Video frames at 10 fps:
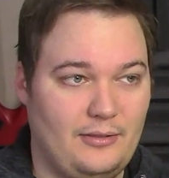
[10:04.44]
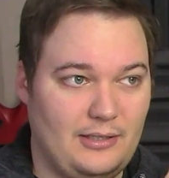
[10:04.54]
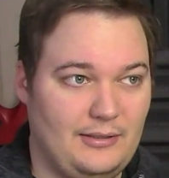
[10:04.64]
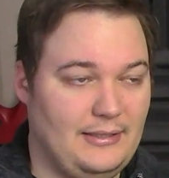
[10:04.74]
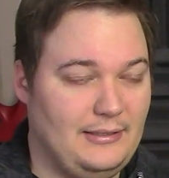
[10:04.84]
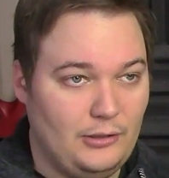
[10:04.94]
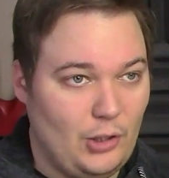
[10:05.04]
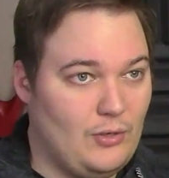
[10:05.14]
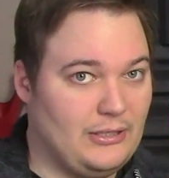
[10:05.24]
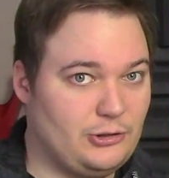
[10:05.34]
the clean
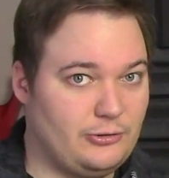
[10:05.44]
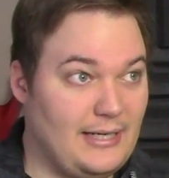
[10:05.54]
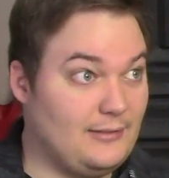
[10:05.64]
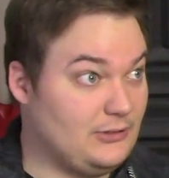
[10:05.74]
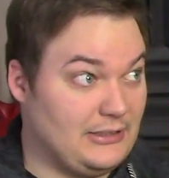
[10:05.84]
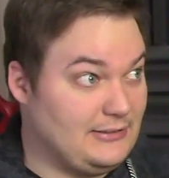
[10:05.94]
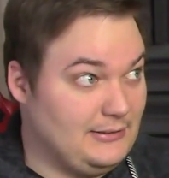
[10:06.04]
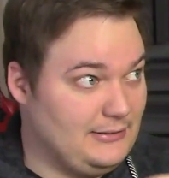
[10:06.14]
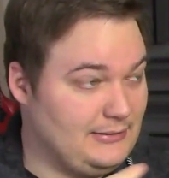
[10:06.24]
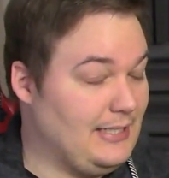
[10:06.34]
low-end track
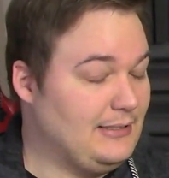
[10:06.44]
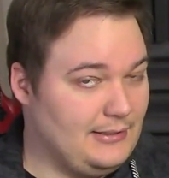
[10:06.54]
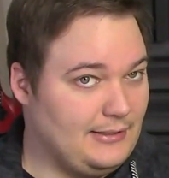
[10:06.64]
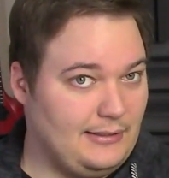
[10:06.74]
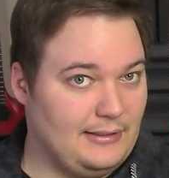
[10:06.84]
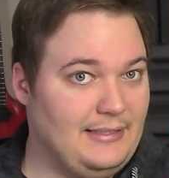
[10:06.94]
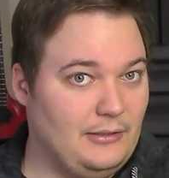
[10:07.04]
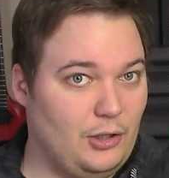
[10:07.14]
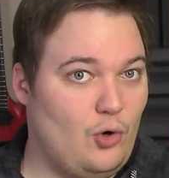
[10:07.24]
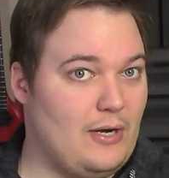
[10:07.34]
just stays
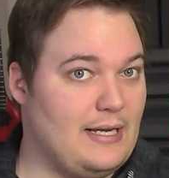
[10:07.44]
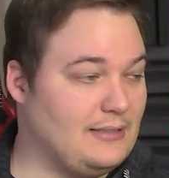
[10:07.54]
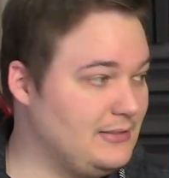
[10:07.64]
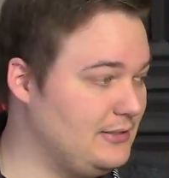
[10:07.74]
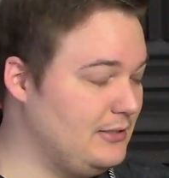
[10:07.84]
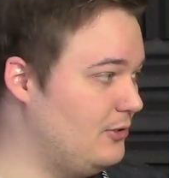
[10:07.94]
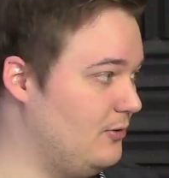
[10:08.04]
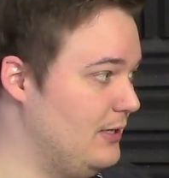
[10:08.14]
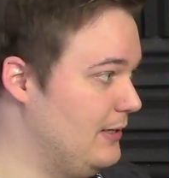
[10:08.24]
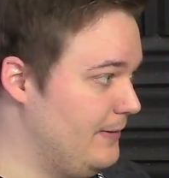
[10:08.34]
clean low-end.
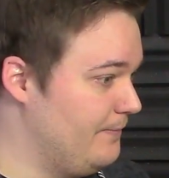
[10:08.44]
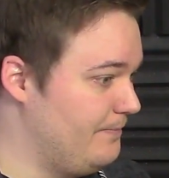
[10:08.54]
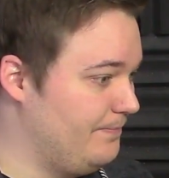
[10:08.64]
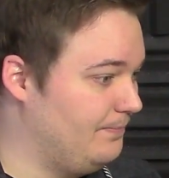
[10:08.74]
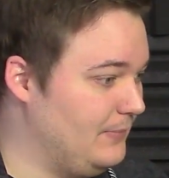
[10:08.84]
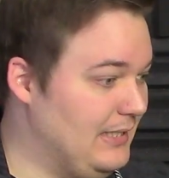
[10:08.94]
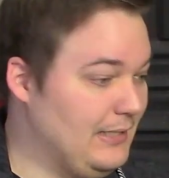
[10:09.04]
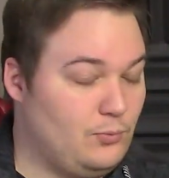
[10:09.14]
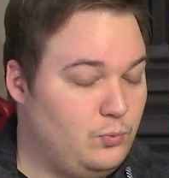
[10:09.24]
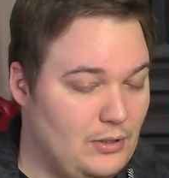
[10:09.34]
So
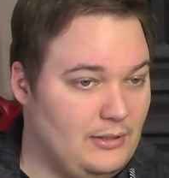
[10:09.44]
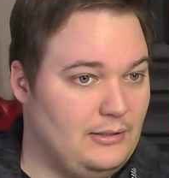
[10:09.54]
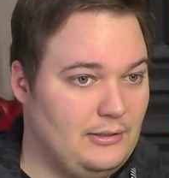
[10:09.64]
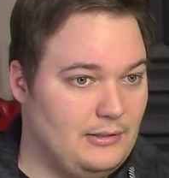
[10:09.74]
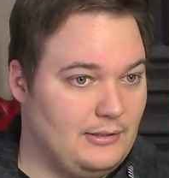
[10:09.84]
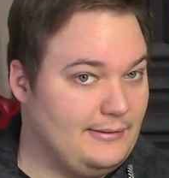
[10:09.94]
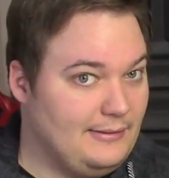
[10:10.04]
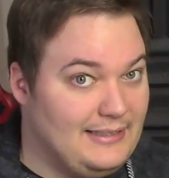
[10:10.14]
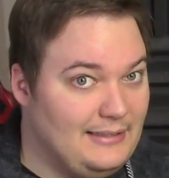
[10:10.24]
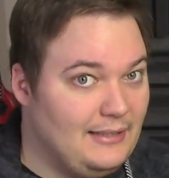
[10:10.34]
it will
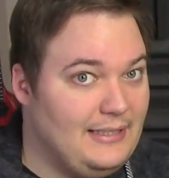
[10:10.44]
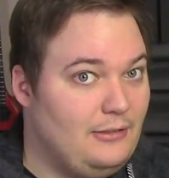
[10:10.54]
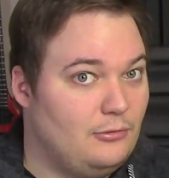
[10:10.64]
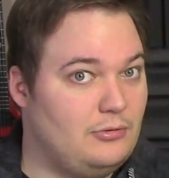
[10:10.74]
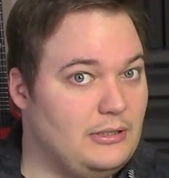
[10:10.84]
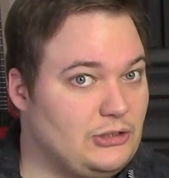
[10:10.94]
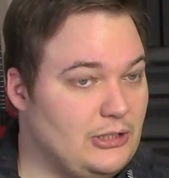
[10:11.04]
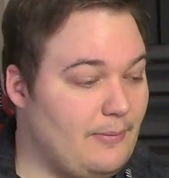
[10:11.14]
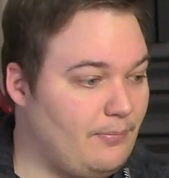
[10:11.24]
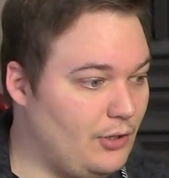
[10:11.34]
cleanly rich
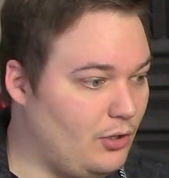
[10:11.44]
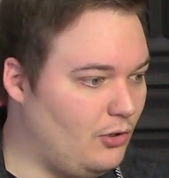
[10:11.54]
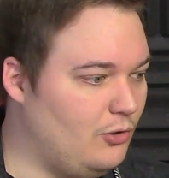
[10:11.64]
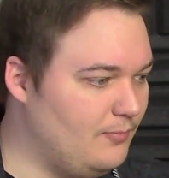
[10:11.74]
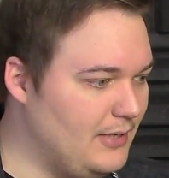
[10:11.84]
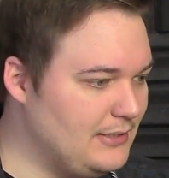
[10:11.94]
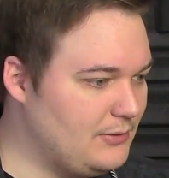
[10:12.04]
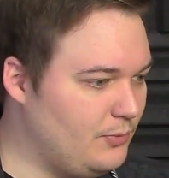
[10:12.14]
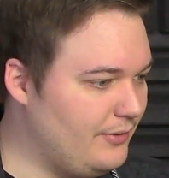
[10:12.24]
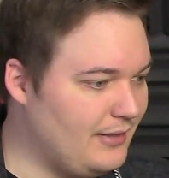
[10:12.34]
up the whole mix
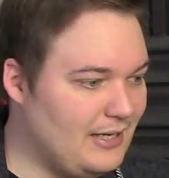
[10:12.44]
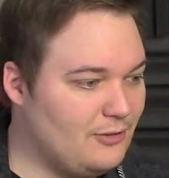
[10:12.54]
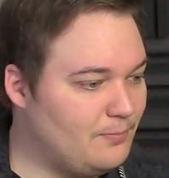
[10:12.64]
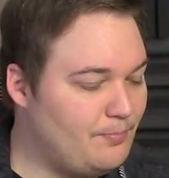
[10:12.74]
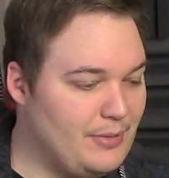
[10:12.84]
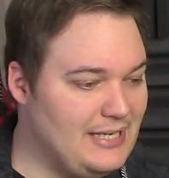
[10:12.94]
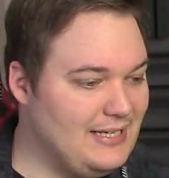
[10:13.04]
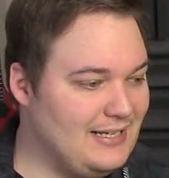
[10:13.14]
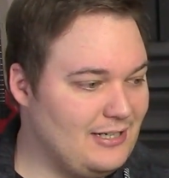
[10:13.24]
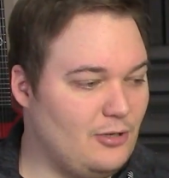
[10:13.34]
without
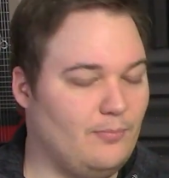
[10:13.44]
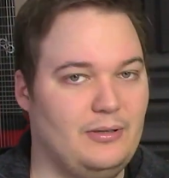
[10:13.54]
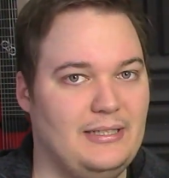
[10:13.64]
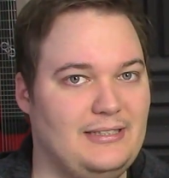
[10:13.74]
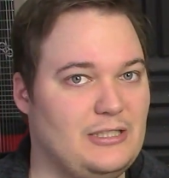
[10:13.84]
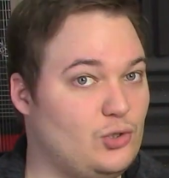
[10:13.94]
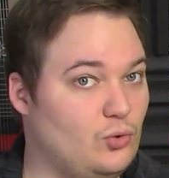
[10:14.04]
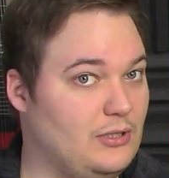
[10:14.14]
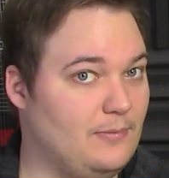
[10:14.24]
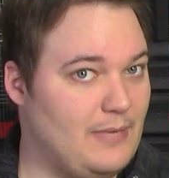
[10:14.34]
being a complete
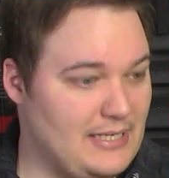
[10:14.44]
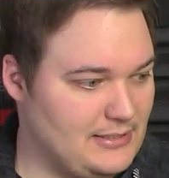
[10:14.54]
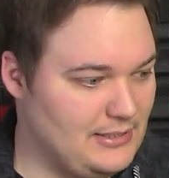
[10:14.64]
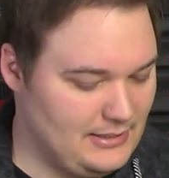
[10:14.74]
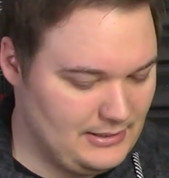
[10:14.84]
distorted mess.